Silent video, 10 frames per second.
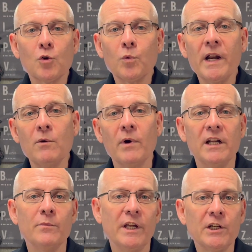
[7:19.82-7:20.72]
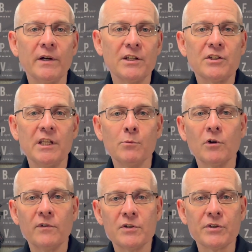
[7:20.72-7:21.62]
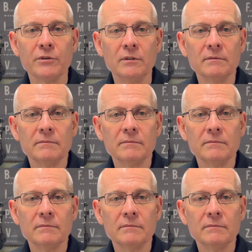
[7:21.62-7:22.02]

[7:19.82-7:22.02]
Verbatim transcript: great way to make your HT more versatile.